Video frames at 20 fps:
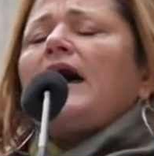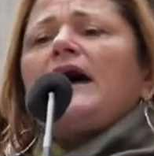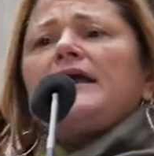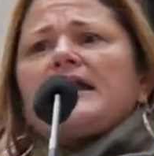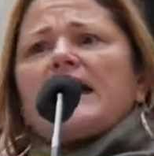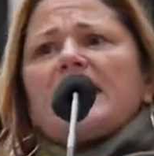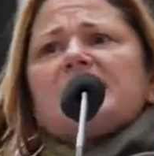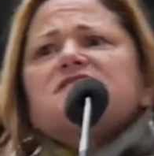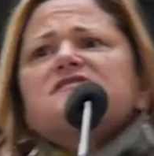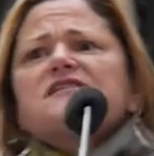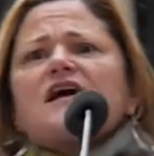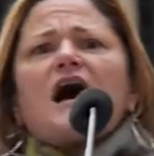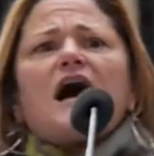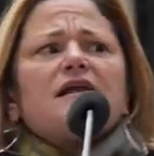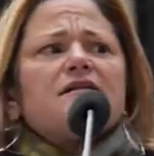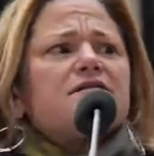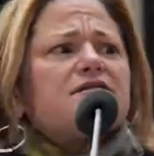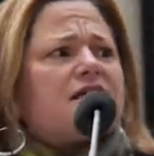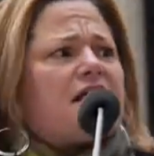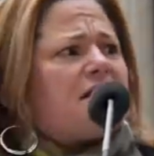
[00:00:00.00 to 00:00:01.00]
And as
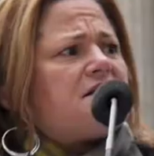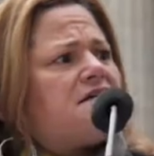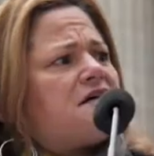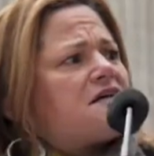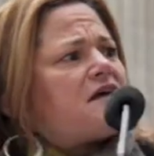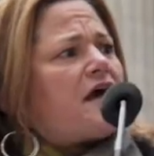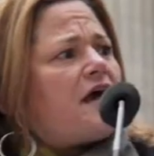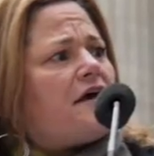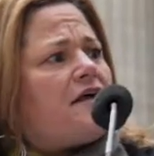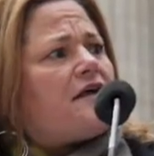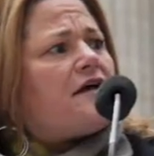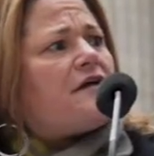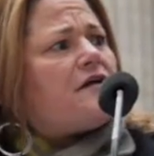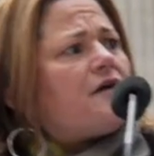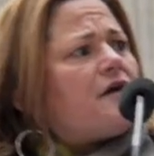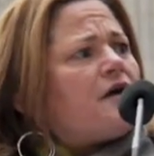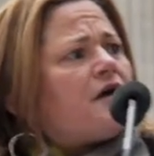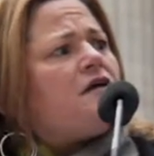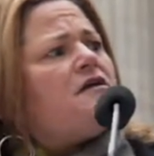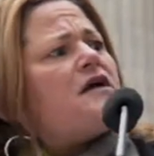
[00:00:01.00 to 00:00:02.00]
Scott
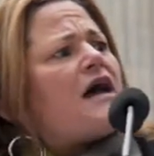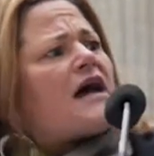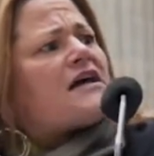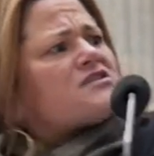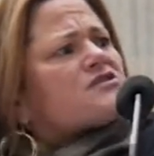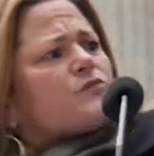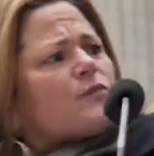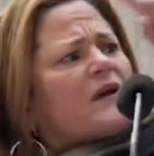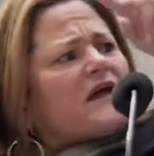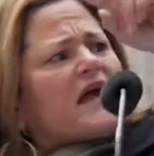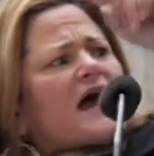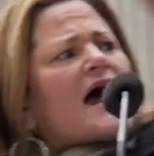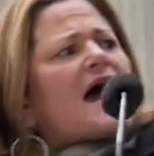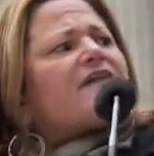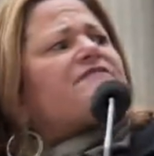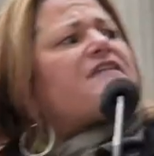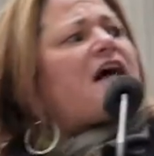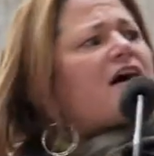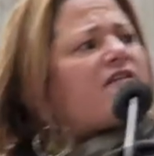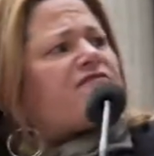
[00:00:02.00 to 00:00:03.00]
indicated, yes, we
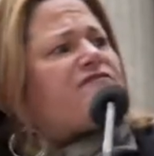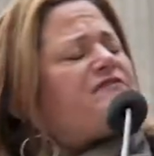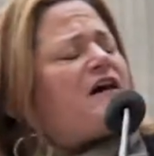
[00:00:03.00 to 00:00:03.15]
have that